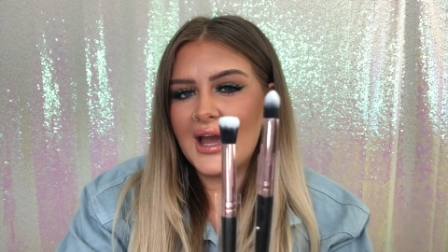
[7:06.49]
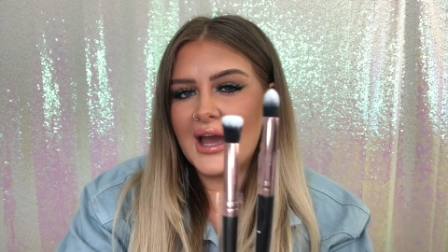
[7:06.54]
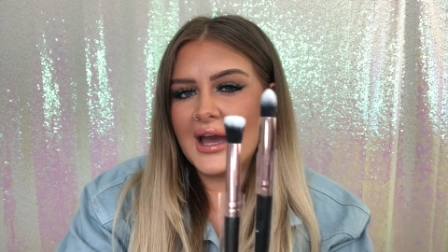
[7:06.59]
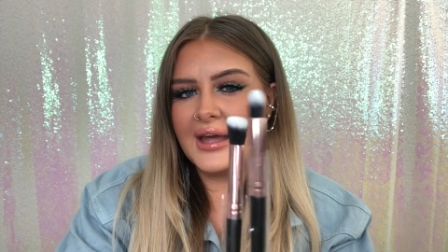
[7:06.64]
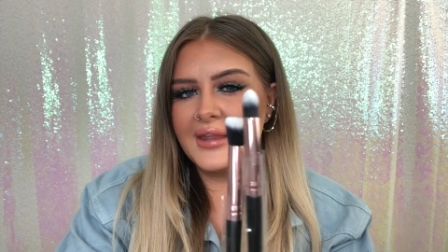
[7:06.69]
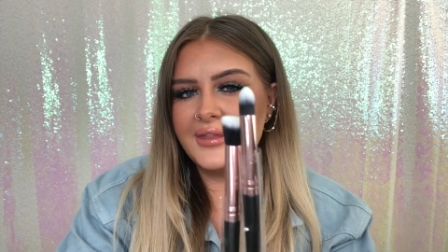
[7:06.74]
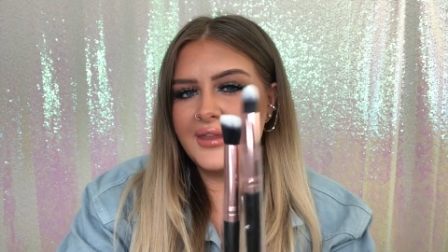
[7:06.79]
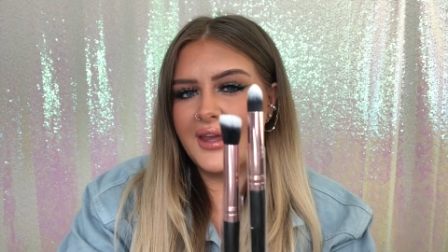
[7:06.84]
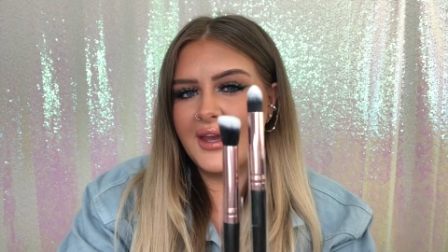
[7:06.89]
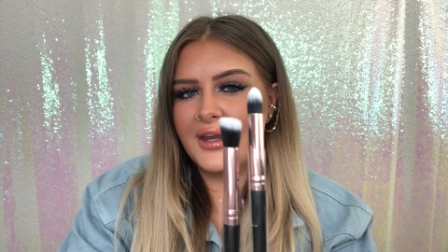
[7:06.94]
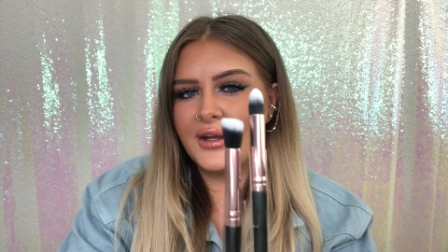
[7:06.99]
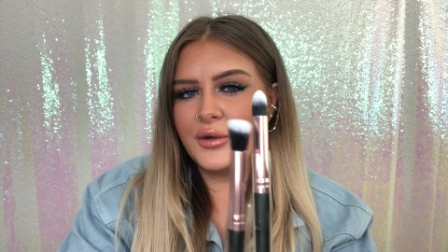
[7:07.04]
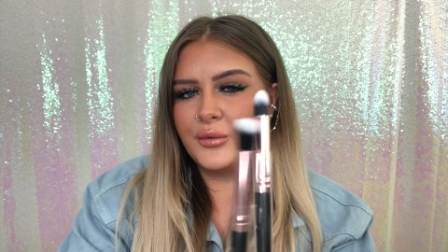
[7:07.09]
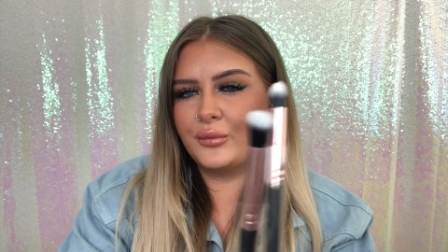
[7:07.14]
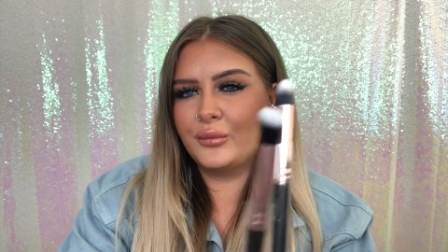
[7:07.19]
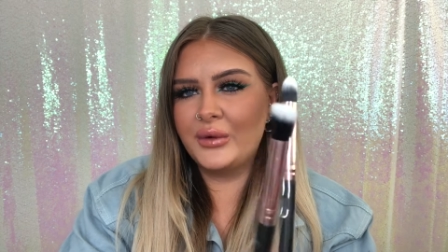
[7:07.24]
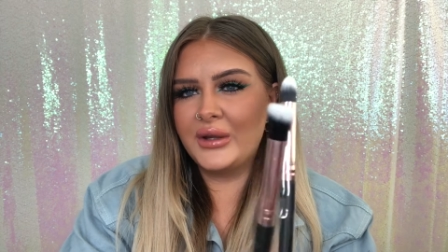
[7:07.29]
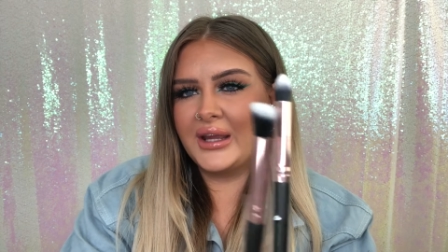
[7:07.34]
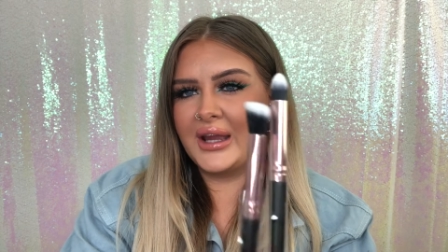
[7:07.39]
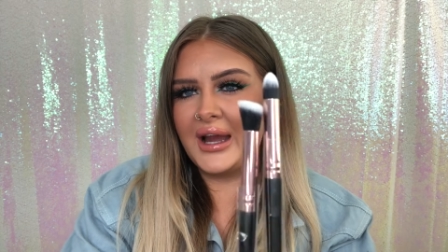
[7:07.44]
and then
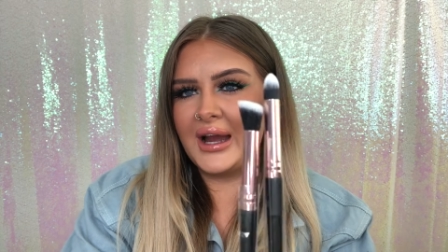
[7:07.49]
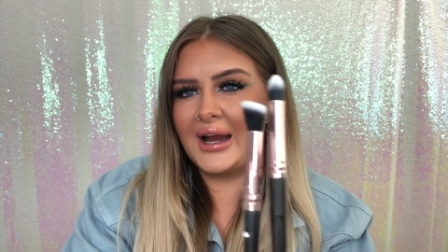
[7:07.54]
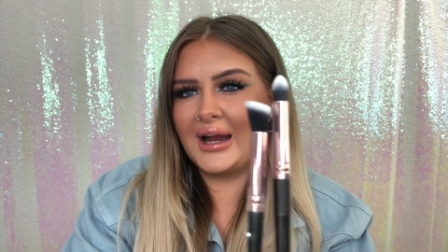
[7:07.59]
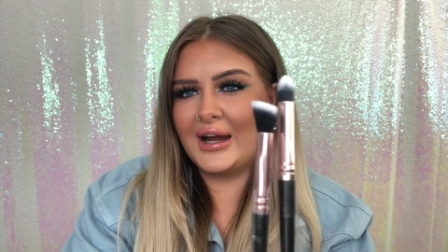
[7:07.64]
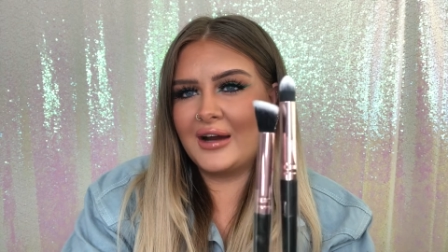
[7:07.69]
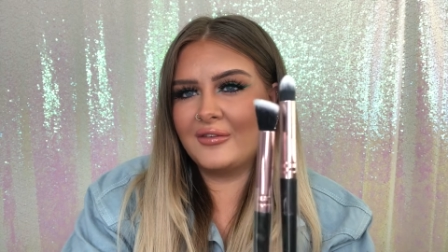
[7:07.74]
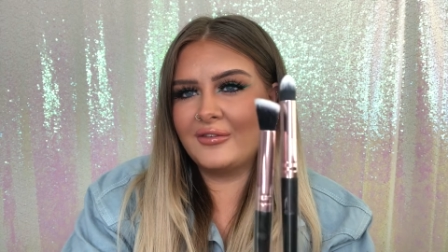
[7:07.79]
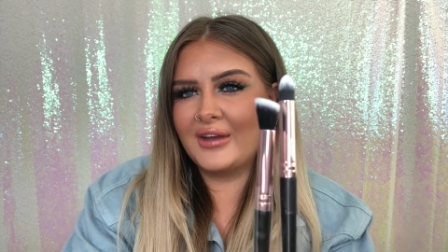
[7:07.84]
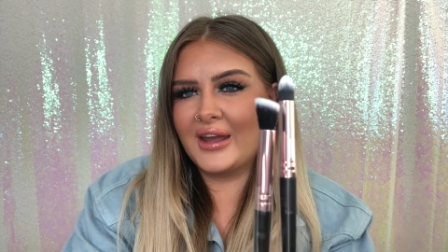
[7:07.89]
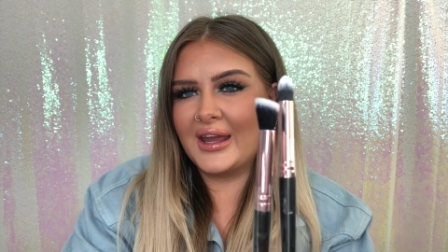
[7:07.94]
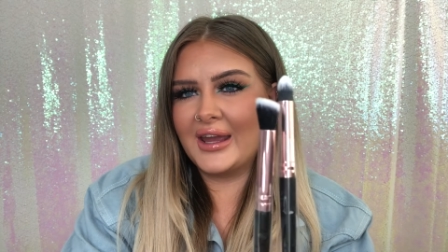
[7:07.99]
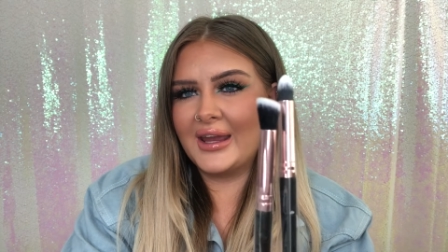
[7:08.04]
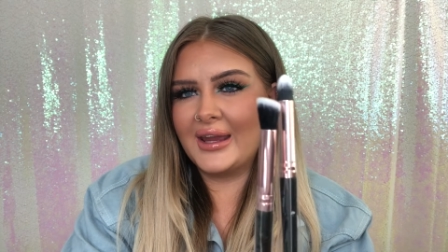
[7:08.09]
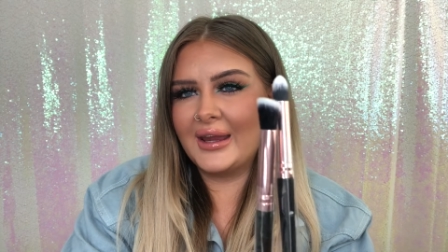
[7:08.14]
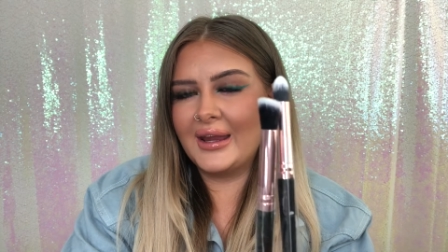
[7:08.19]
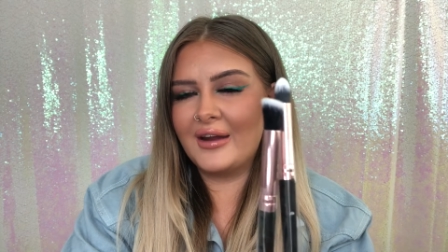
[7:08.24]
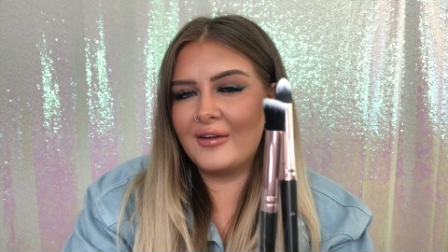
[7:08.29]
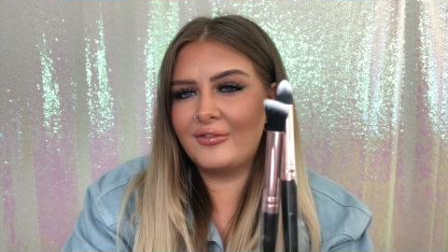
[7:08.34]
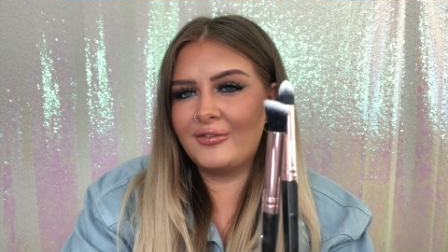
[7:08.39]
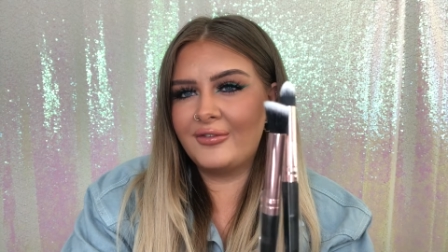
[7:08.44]
we have
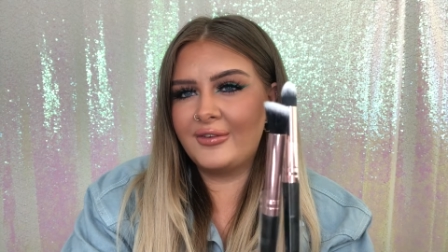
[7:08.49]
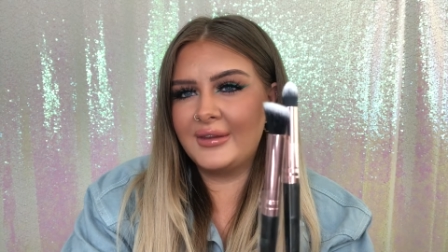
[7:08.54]
a